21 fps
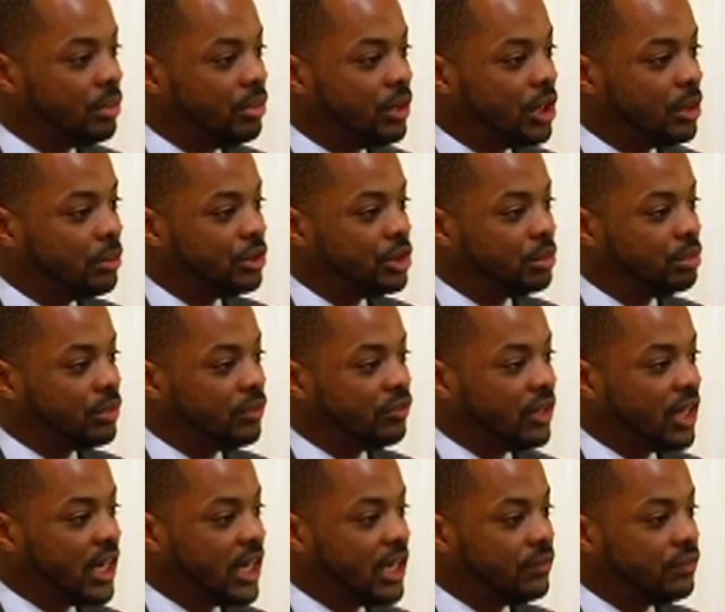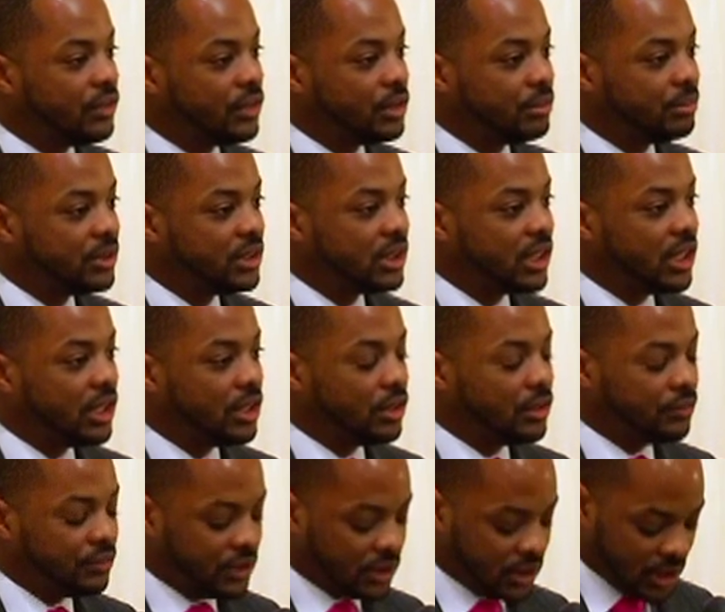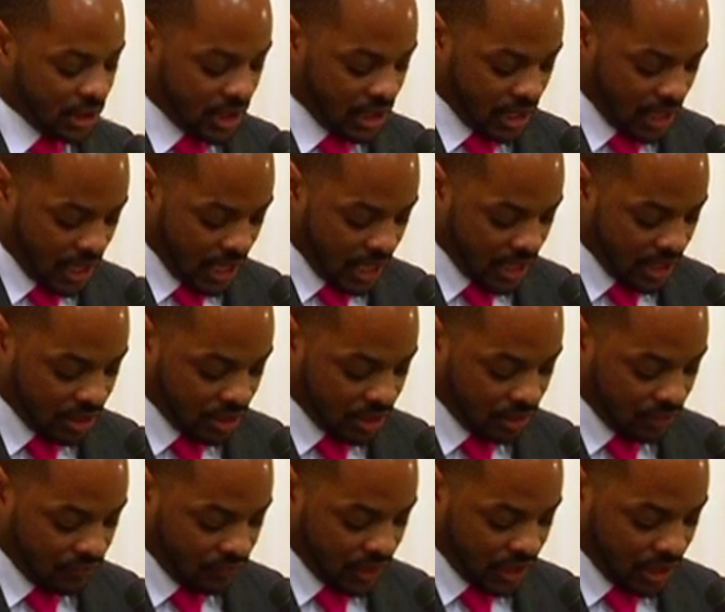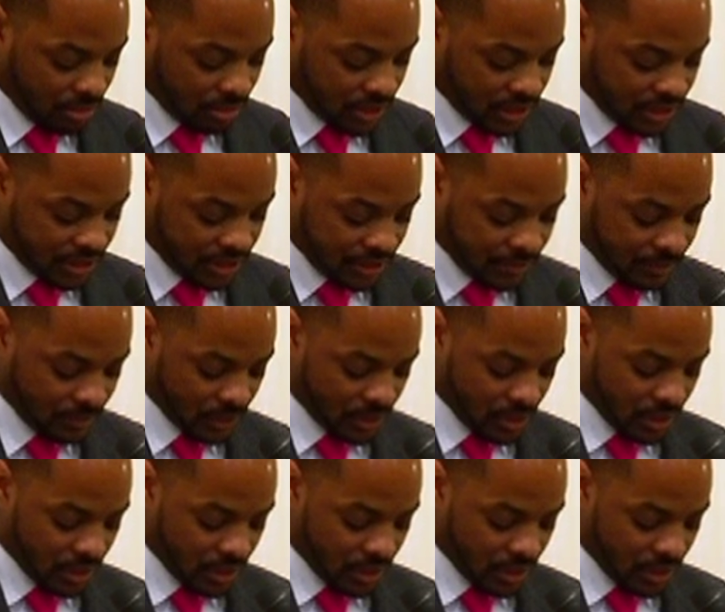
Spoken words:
be able to provide for themselves and their families.